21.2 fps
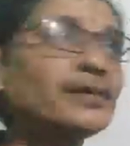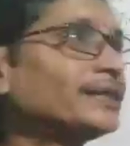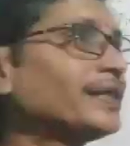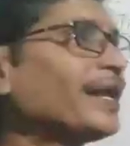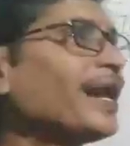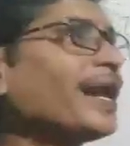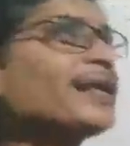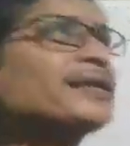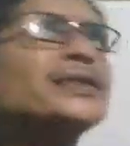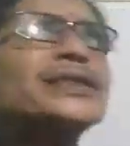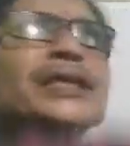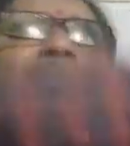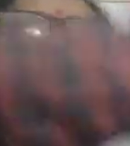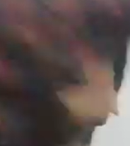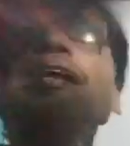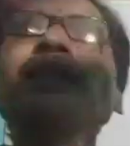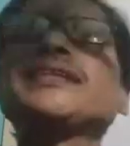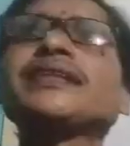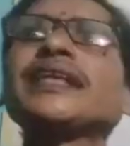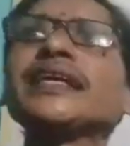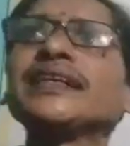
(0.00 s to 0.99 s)
There are
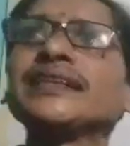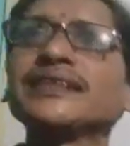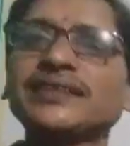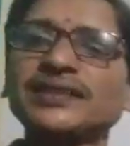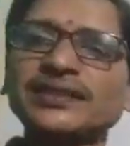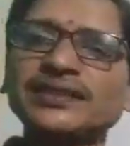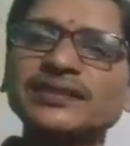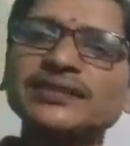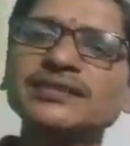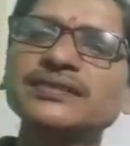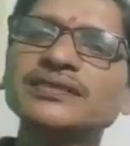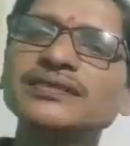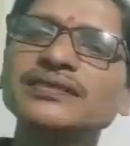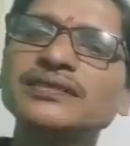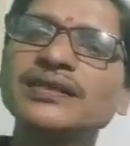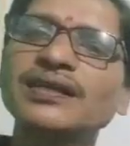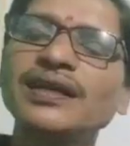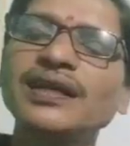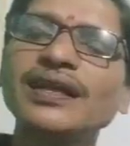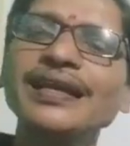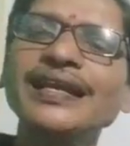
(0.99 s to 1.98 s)
several things.
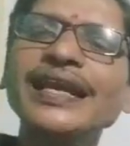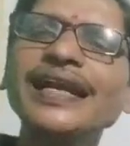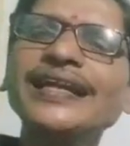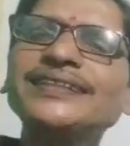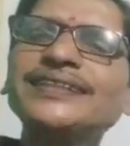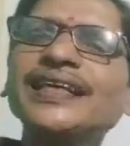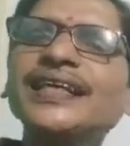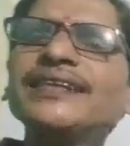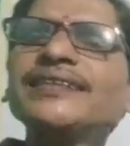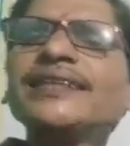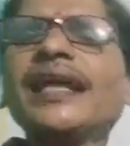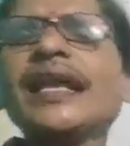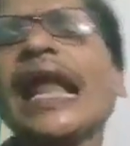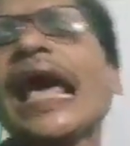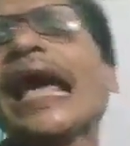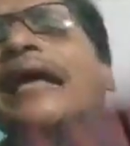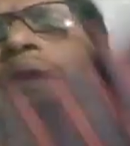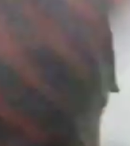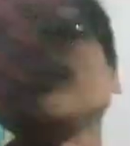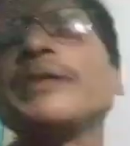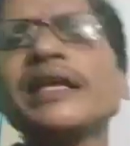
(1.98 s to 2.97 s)
Let's say in the
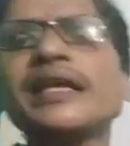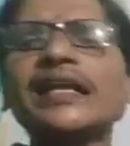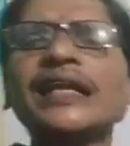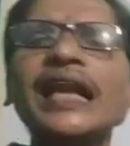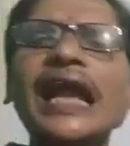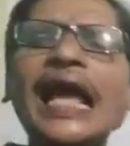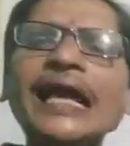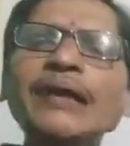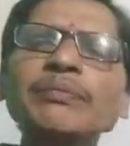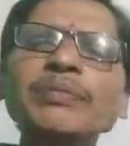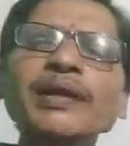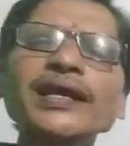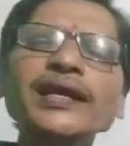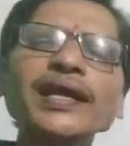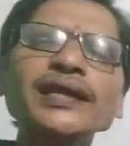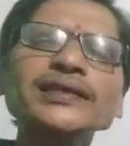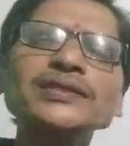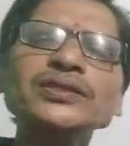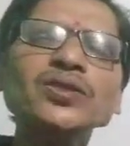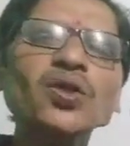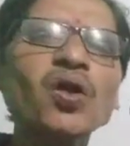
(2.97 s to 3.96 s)
library
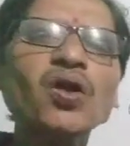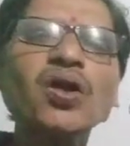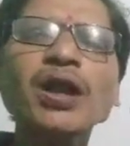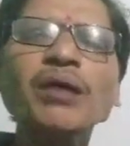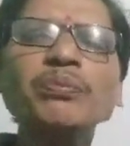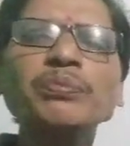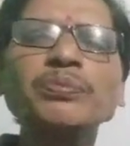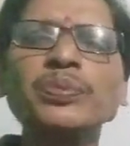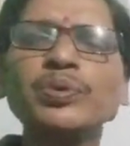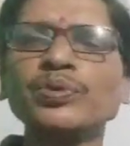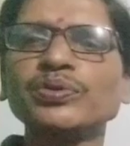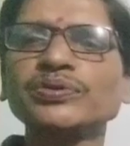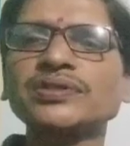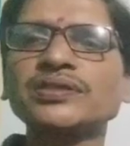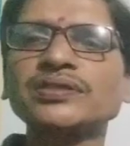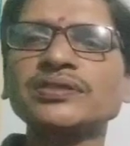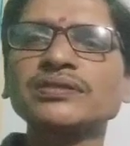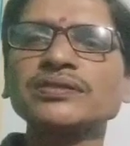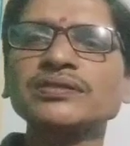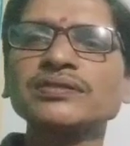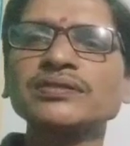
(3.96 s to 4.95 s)
has a lot of
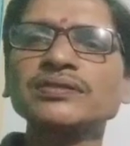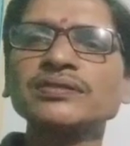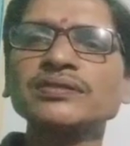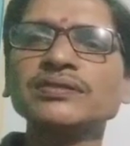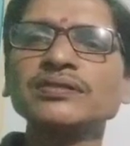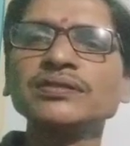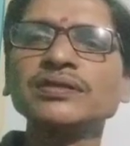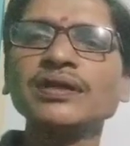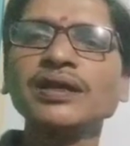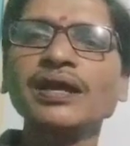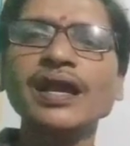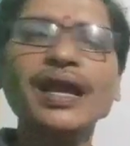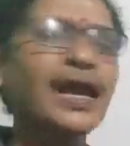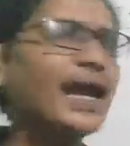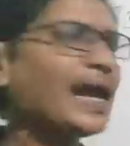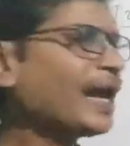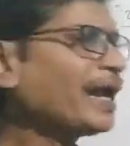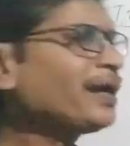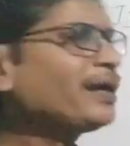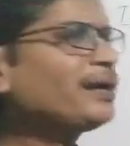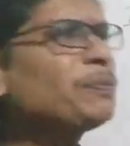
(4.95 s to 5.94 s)
books.
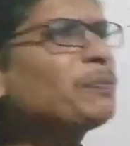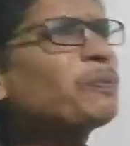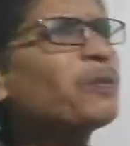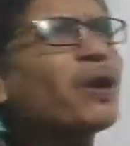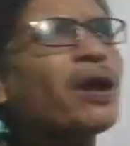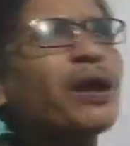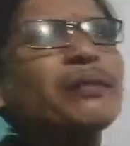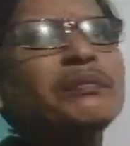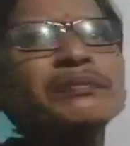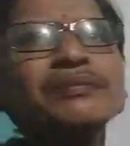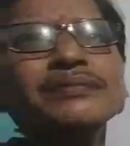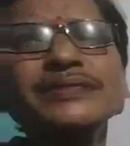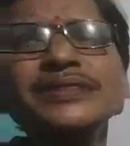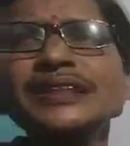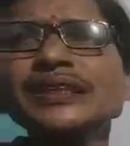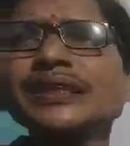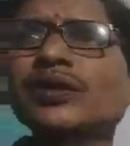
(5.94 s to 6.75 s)
And from